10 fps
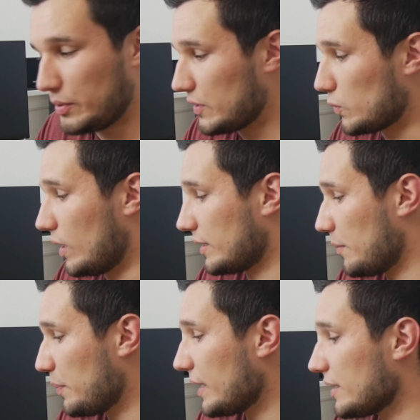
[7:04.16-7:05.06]
plus one
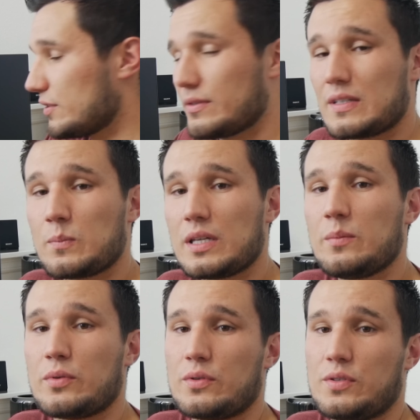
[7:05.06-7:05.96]
compared to the
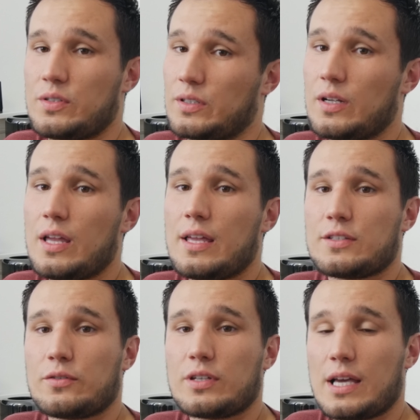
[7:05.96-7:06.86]
Speedbooster,
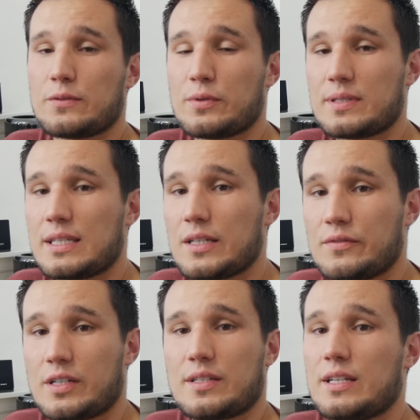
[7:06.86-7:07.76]
so you guys will see
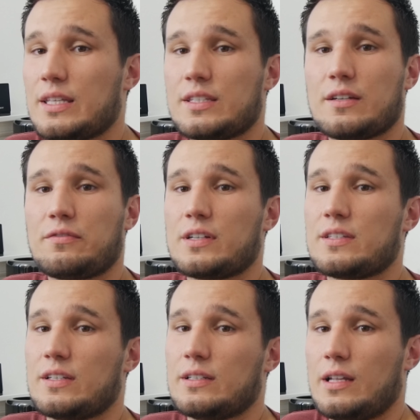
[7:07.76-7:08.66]
if there's any
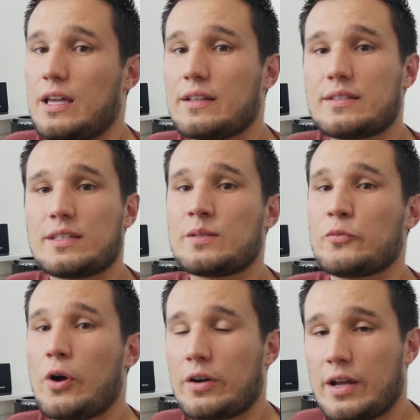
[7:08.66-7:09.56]
difference in aliasing,
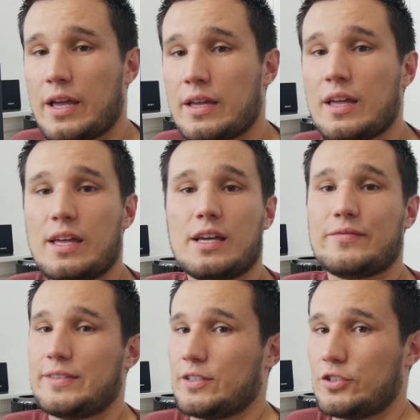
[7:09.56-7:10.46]
moire,
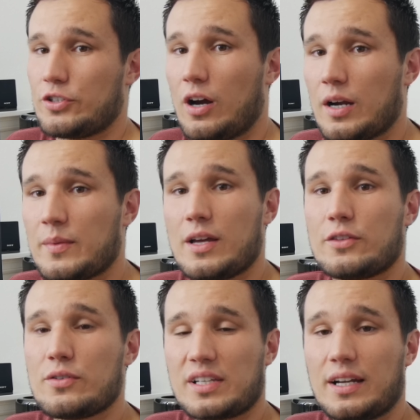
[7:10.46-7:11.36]
if it's a sharp,
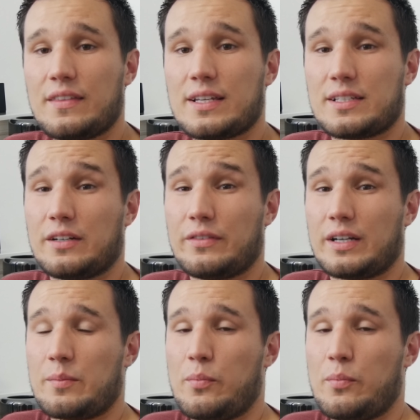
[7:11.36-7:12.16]
those kind of things that are very